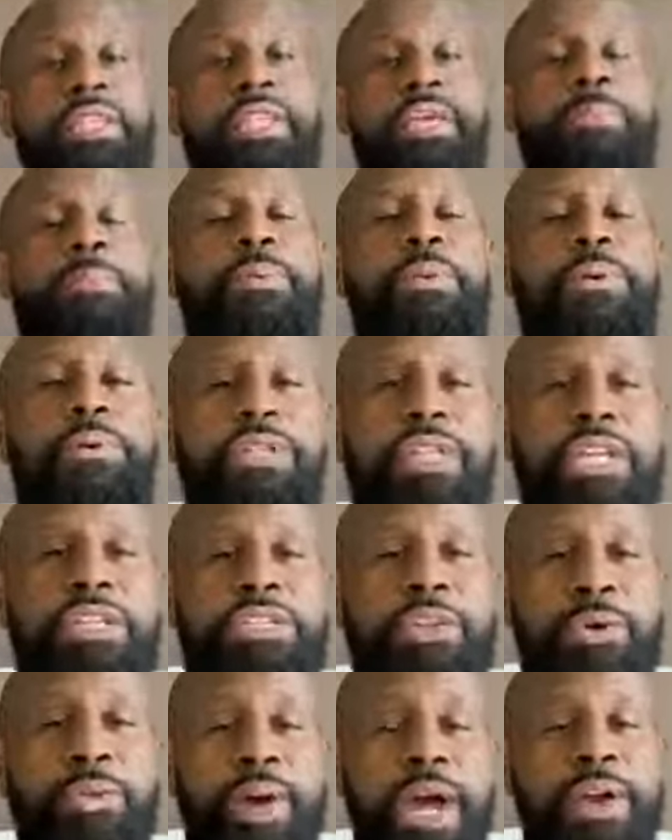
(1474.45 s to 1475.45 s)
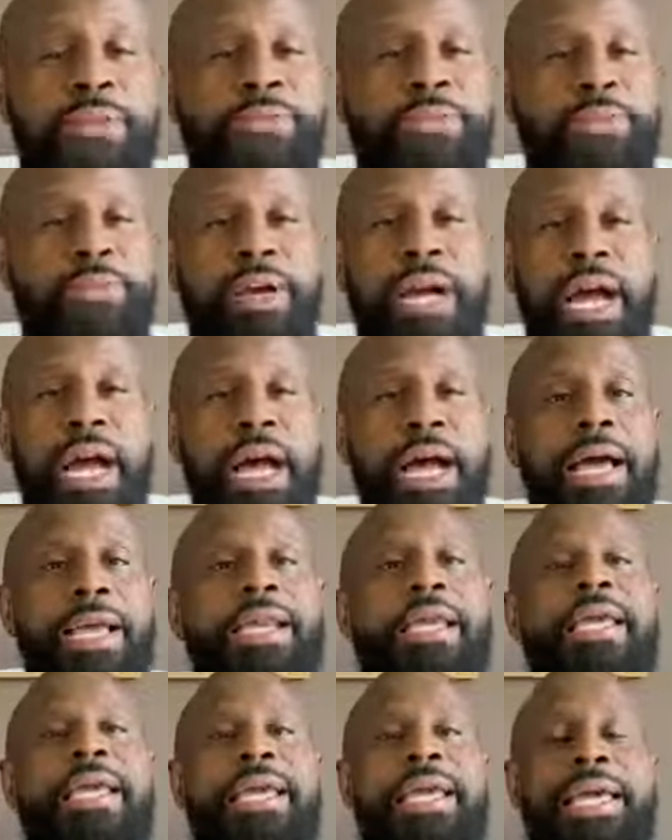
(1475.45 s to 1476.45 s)
that pulls us away from
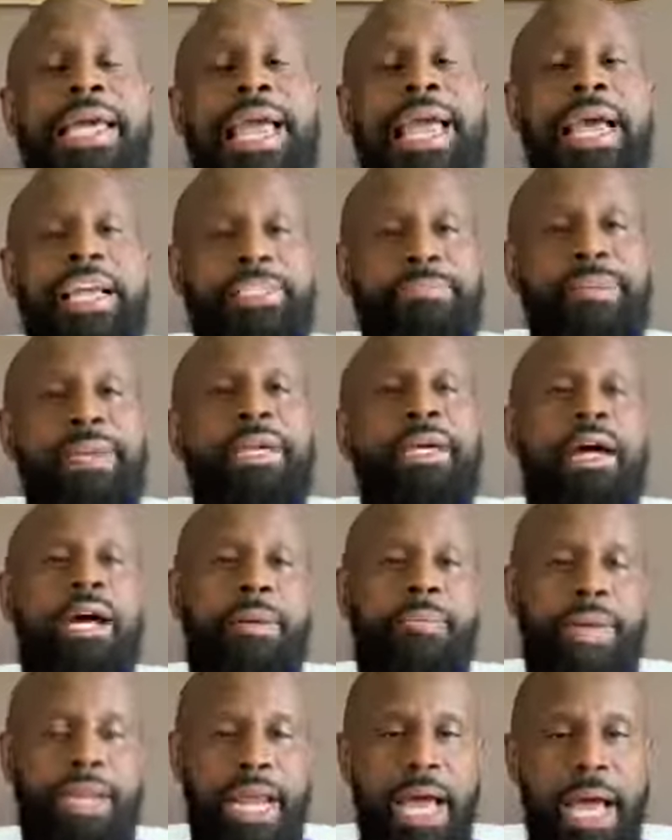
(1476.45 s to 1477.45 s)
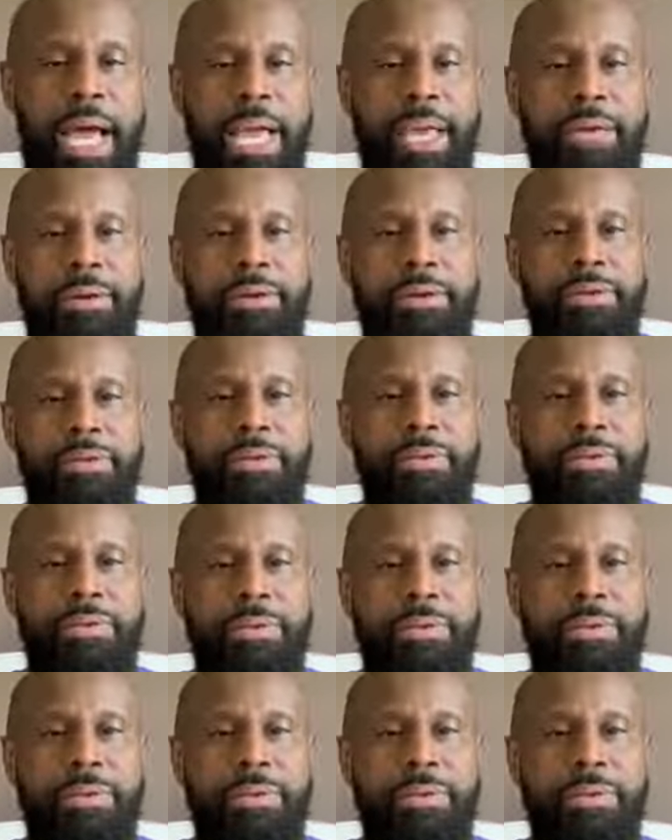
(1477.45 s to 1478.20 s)
God has become an idol.